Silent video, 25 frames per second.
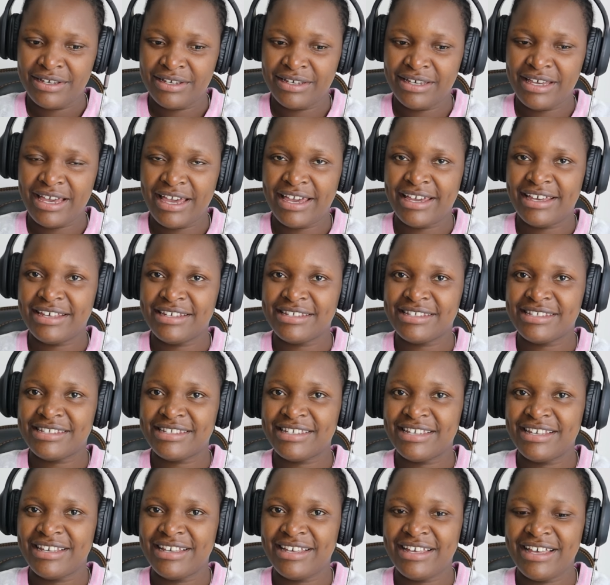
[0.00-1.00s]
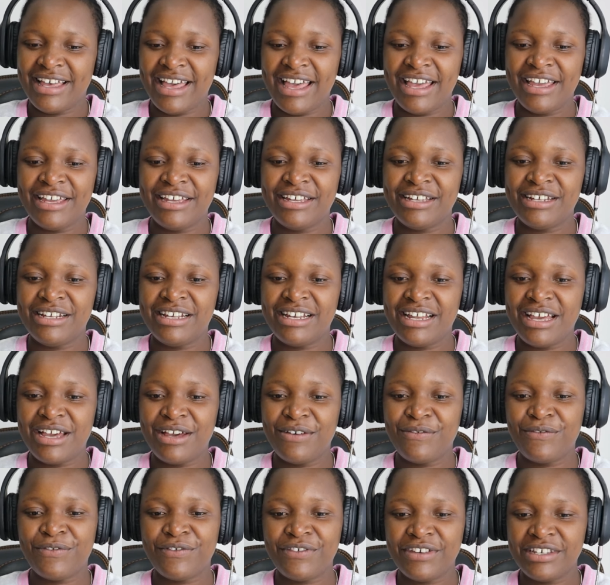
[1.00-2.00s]
Guys, I
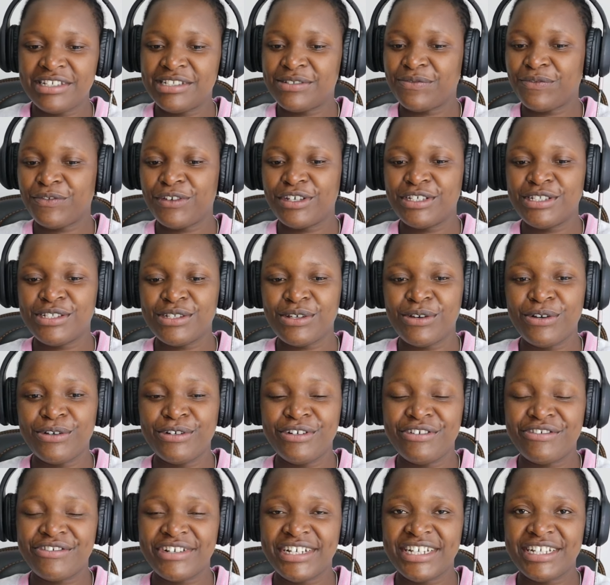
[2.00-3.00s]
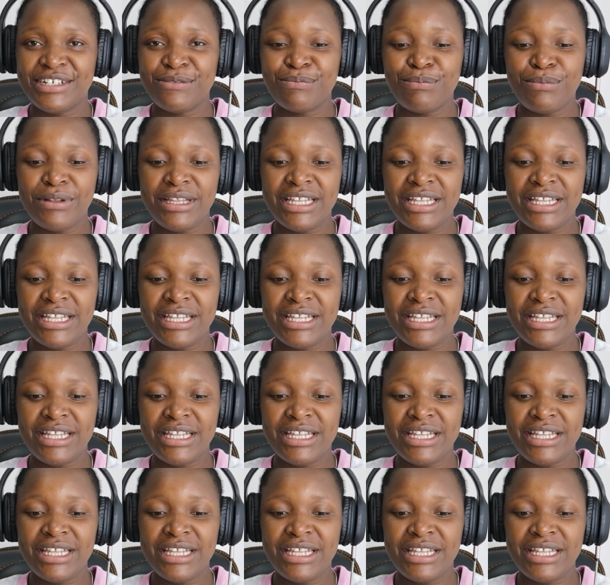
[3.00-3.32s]
love his voice already.